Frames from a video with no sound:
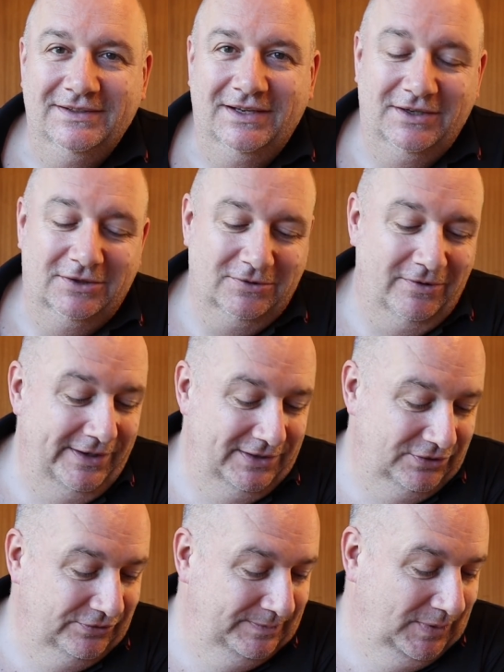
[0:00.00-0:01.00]
And I quite
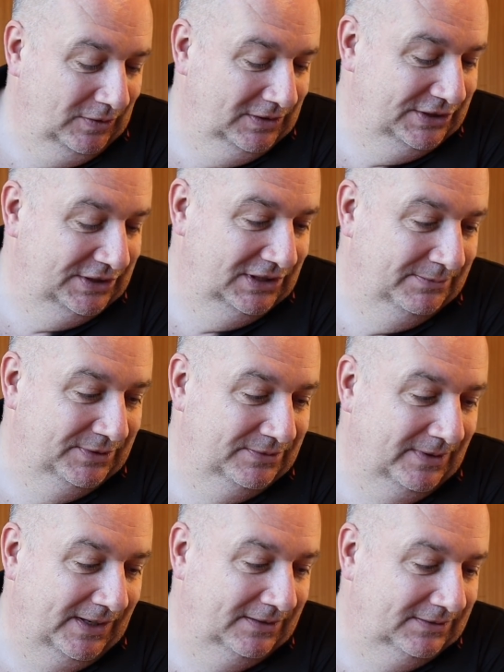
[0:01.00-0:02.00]
enjoy polishing them as
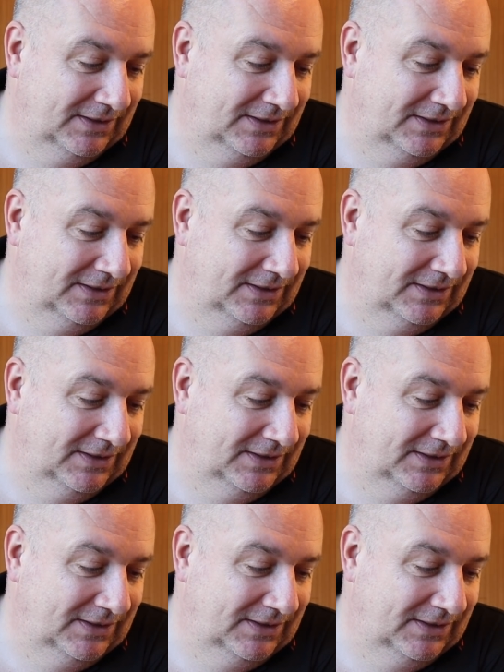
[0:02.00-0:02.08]
well.